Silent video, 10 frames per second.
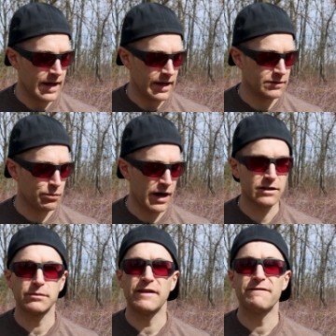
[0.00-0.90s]
It's
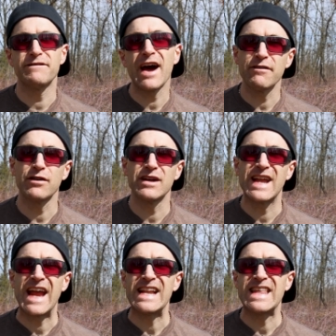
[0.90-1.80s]
approximately five
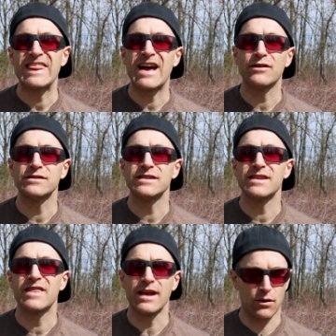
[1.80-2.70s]
hundred eighty thousandths
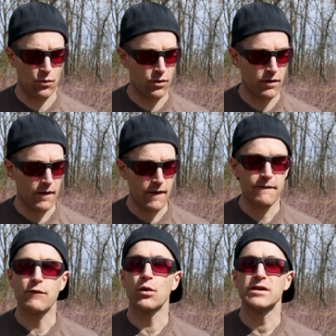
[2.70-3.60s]
thick, or
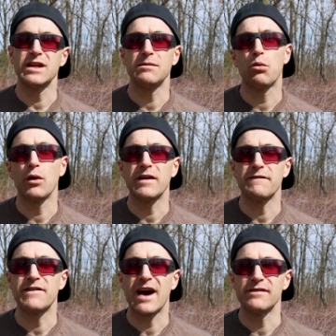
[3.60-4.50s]
fourteen point
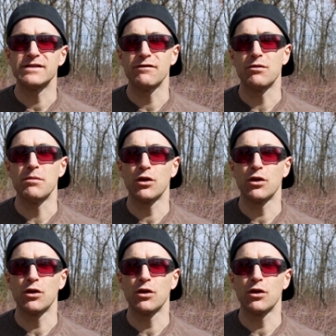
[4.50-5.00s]
five seven